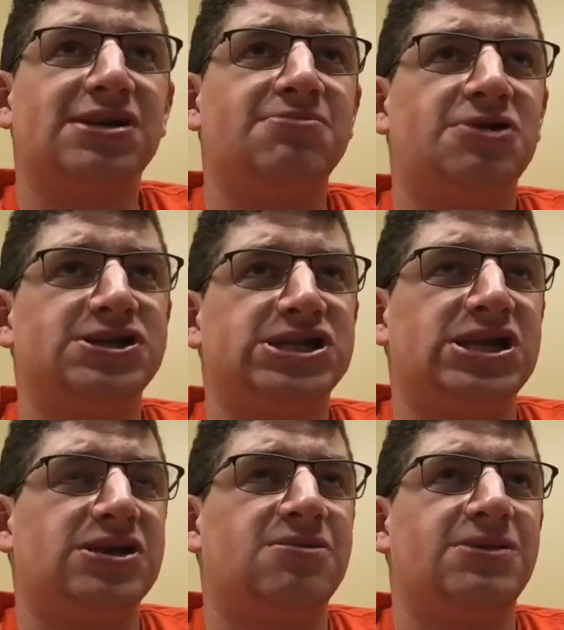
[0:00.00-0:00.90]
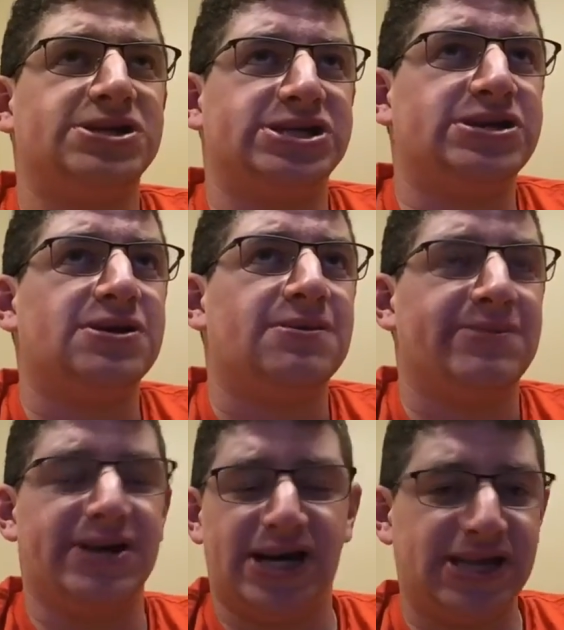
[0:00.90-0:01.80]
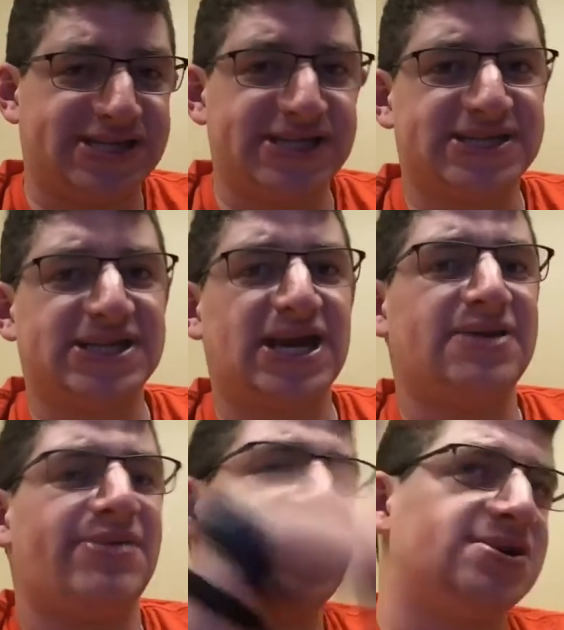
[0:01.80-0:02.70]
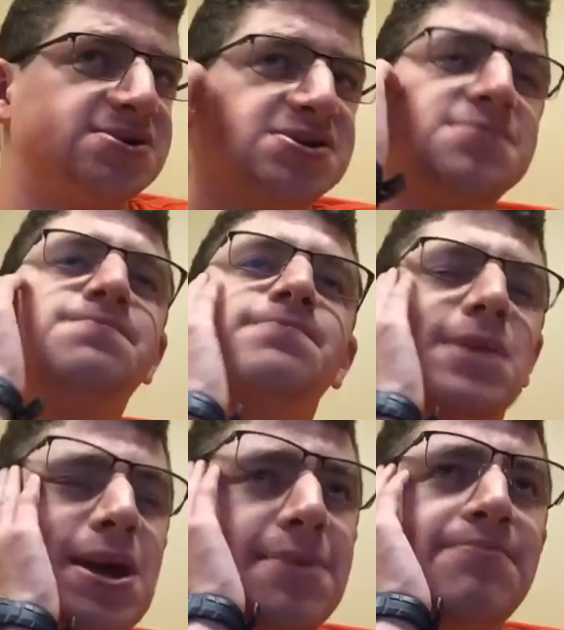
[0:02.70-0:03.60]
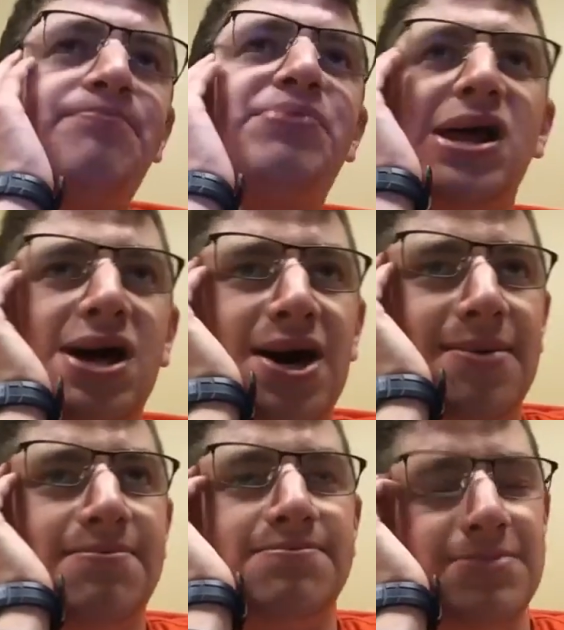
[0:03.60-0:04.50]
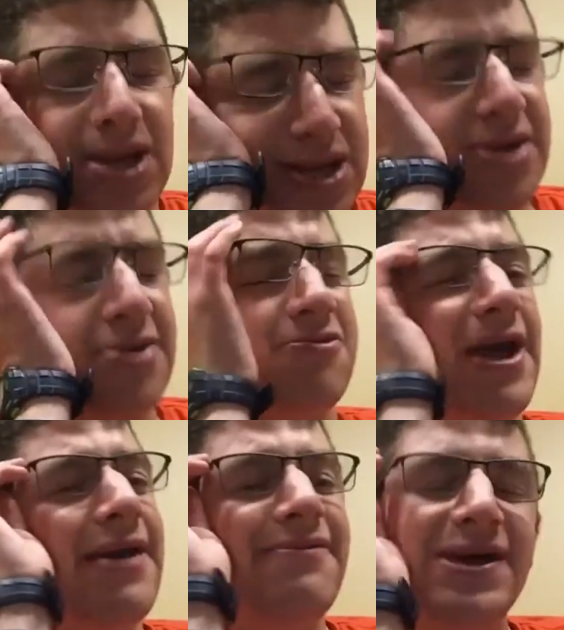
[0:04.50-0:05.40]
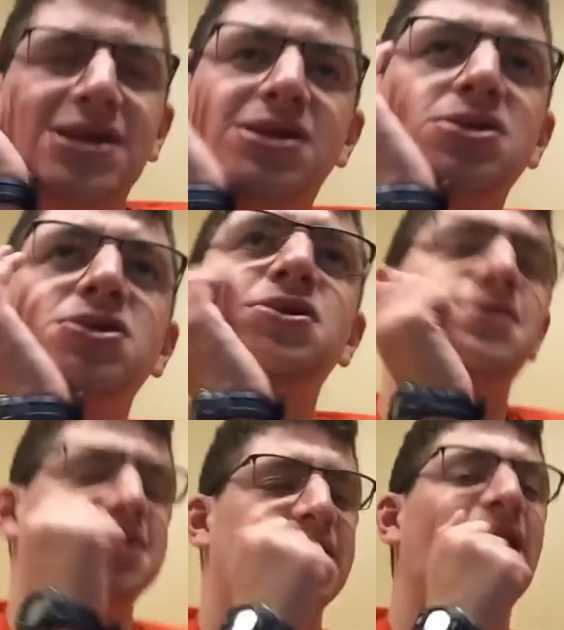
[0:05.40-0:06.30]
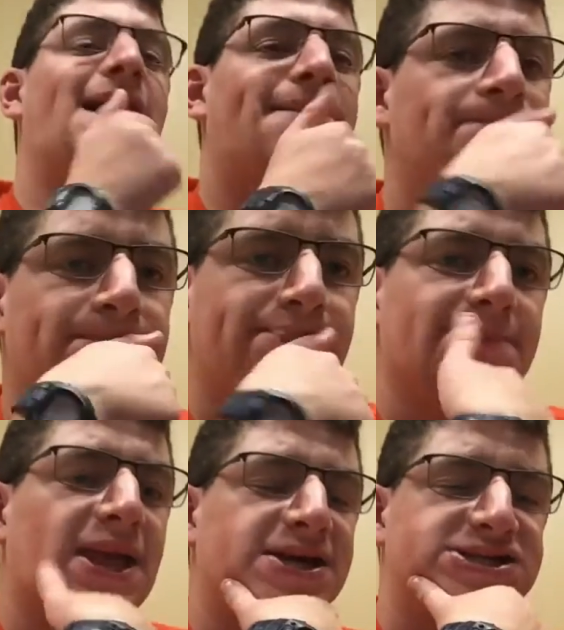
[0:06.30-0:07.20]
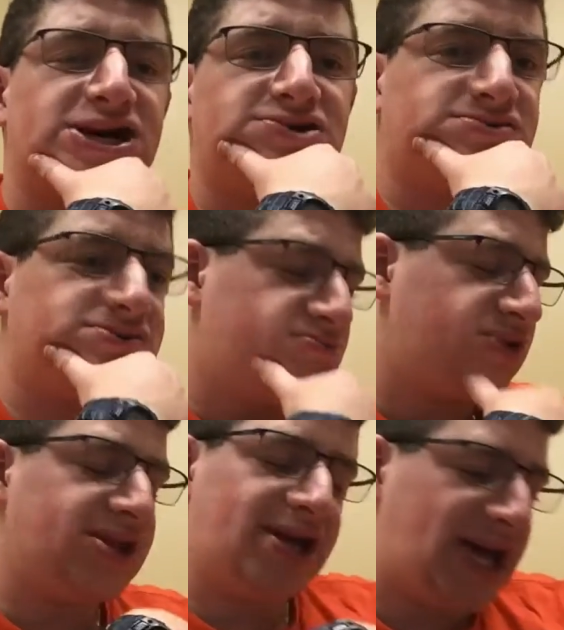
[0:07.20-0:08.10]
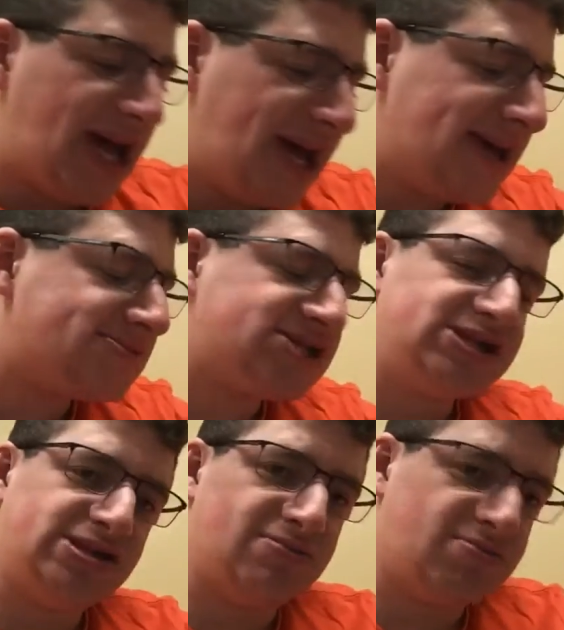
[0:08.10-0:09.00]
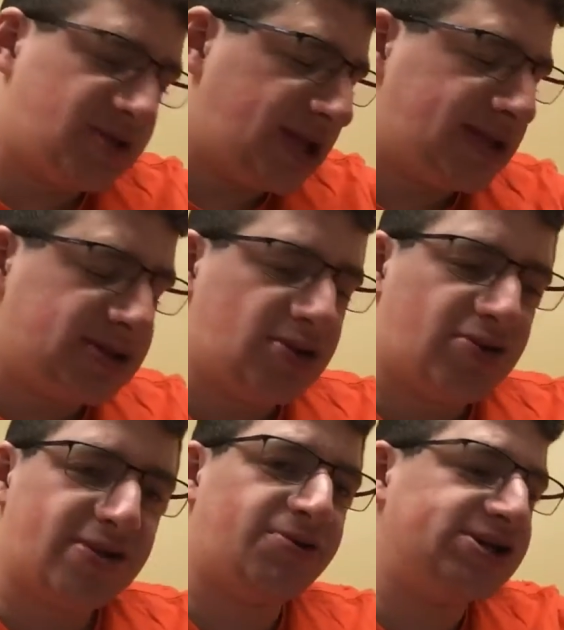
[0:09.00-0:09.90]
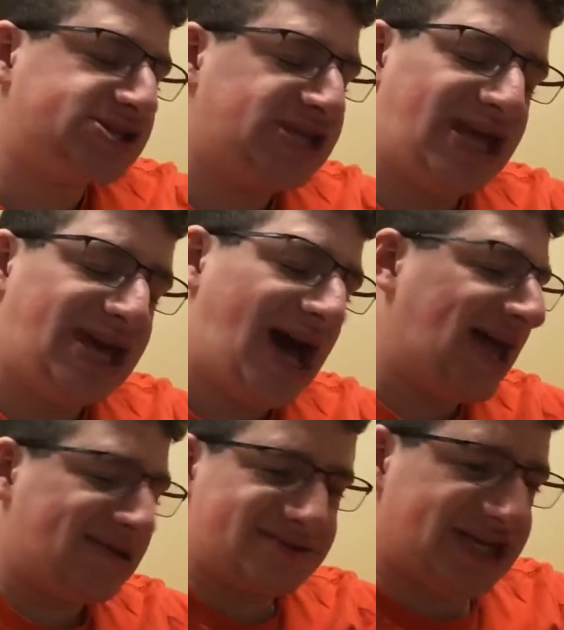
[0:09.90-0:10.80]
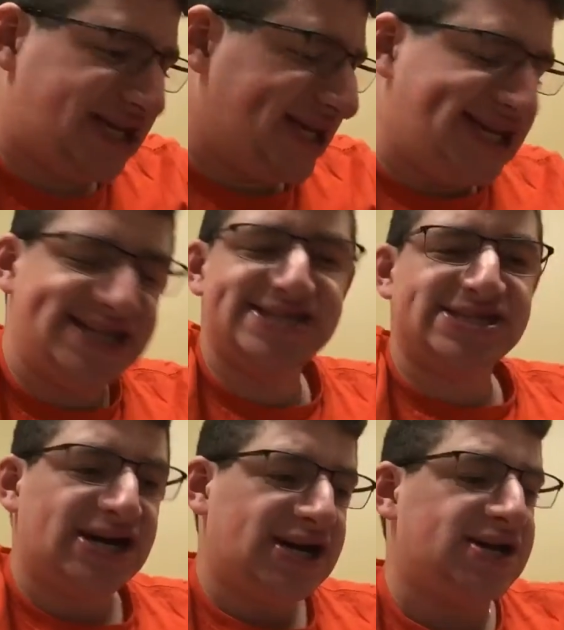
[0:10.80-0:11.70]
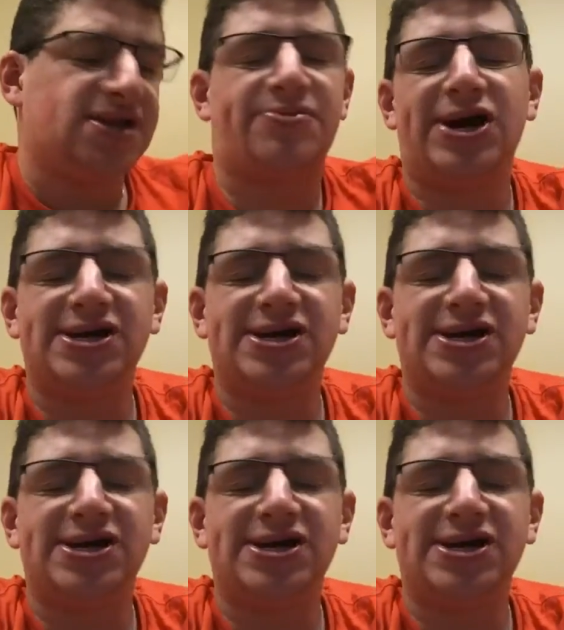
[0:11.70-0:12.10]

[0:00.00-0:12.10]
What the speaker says: the Cincinnati Bengals. But the yeah. So when the AFC North plays the NFC East, the Browns will be at the Giants,